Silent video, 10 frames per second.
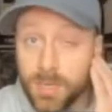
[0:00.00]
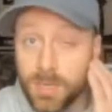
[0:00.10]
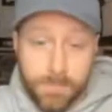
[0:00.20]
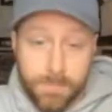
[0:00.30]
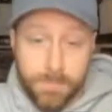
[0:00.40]

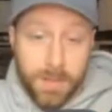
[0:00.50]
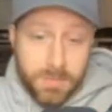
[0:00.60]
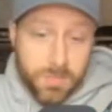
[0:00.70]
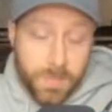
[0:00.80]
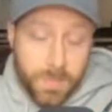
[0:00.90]
uh,
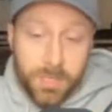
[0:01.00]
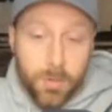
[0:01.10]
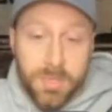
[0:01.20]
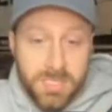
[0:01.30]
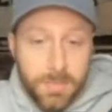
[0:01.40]
not just being
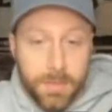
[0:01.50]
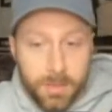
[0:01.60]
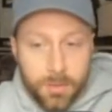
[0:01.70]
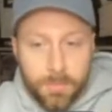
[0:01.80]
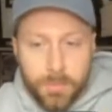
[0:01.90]
USC, but
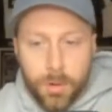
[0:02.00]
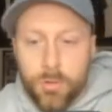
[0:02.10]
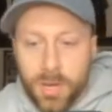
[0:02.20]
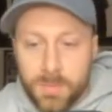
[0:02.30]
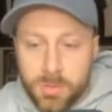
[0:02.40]
other
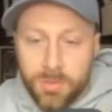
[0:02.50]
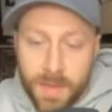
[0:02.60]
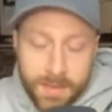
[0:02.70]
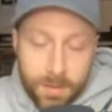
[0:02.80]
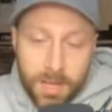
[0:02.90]
programs who've
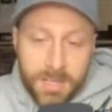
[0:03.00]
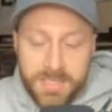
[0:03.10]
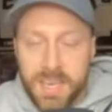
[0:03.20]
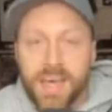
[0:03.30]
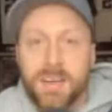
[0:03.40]
had a lot of
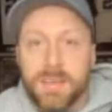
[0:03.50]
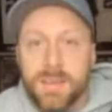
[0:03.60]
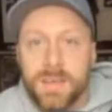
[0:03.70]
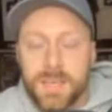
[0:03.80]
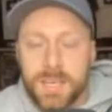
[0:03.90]
talent
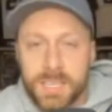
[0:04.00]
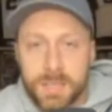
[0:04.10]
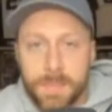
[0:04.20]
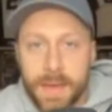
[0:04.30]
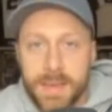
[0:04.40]
in the
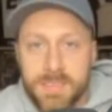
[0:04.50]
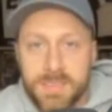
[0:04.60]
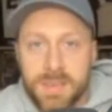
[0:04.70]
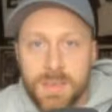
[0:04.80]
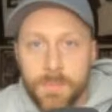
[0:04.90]
past.
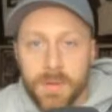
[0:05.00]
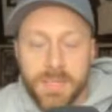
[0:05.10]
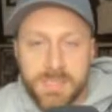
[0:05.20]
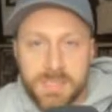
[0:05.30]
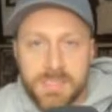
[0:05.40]
But it's
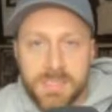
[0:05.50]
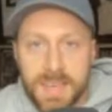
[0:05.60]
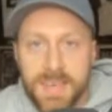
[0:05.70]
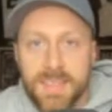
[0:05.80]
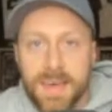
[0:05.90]
to say
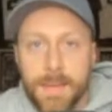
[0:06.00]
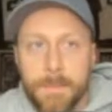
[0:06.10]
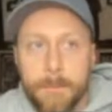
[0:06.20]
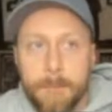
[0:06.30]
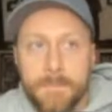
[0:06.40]
that
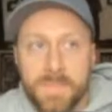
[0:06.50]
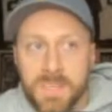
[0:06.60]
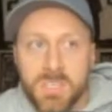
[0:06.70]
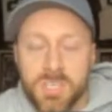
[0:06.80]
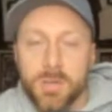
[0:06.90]

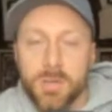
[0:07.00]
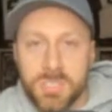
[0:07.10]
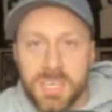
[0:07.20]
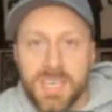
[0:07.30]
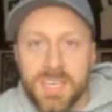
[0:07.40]
this year's
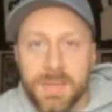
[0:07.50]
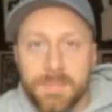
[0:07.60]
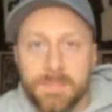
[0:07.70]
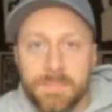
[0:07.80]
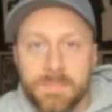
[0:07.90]

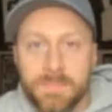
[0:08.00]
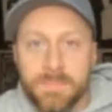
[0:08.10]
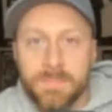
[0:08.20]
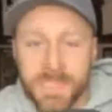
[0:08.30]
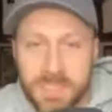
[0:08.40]
team
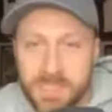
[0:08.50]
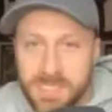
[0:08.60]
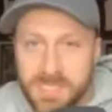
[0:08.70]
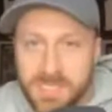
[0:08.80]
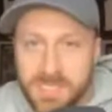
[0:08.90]

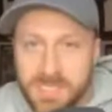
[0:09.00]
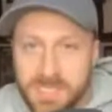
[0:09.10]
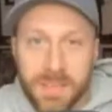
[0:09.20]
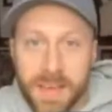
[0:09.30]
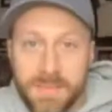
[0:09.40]
did
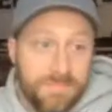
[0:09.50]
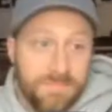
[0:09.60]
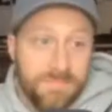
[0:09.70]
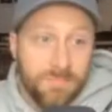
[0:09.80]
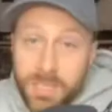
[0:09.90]
something that
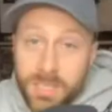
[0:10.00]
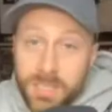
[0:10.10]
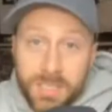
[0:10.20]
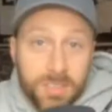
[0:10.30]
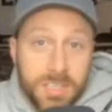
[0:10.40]

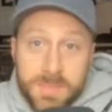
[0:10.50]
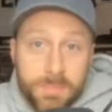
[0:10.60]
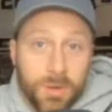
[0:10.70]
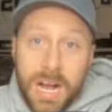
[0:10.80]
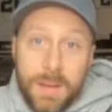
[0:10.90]
really looked
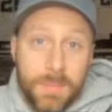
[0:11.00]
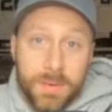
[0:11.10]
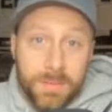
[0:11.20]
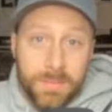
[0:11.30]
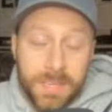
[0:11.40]
improbable
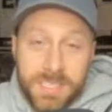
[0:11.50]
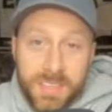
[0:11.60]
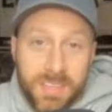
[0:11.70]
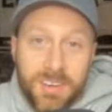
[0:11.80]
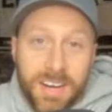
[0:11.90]
because I think a
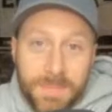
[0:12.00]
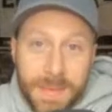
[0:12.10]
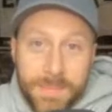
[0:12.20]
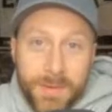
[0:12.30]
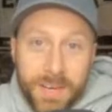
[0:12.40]
lot of
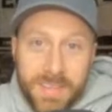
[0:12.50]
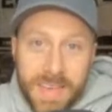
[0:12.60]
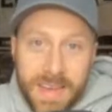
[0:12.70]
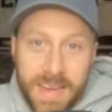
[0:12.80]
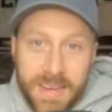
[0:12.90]
people looked at
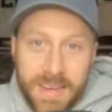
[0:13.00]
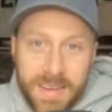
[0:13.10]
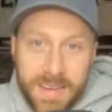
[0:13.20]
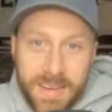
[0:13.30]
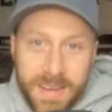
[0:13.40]
it
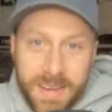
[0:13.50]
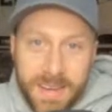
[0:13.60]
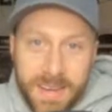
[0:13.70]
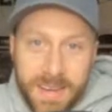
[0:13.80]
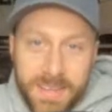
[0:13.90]

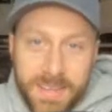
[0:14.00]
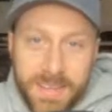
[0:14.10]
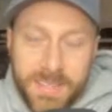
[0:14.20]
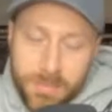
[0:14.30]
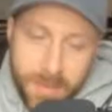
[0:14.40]
as
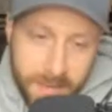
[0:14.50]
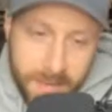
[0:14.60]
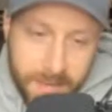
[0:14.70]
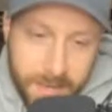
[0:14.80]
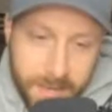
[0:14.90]

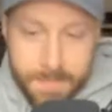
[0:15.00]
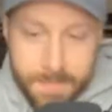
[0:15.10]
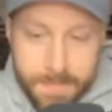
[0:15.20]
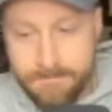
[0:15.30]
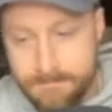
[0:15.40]

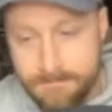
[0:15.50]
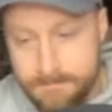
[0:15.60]
okay,